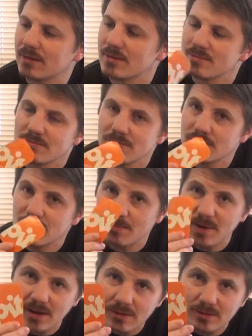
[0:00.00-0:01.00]
the
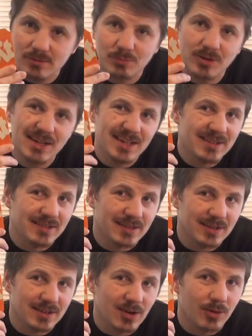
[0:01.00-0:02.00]
bear is pretty easy
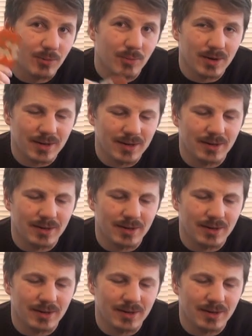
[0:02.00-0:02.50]
to know what it